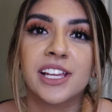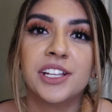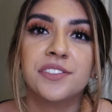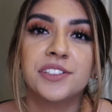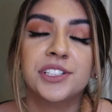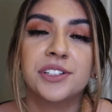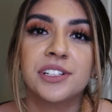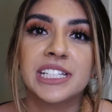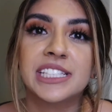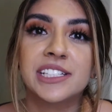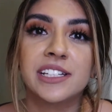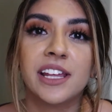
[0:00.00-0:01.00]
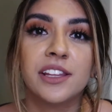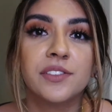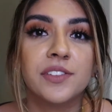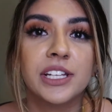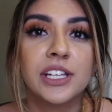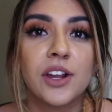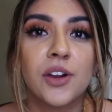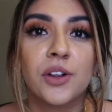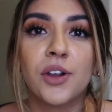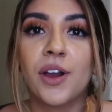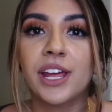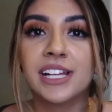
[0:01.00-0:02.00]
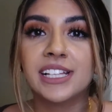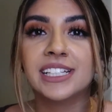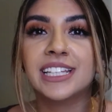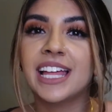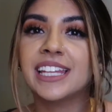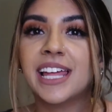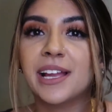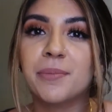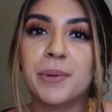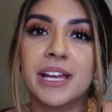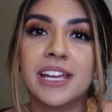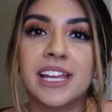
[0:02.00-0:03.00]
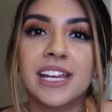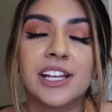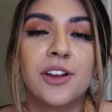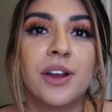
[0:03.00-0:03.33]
Thank you for tuning into another video. Go ahead and click that like button.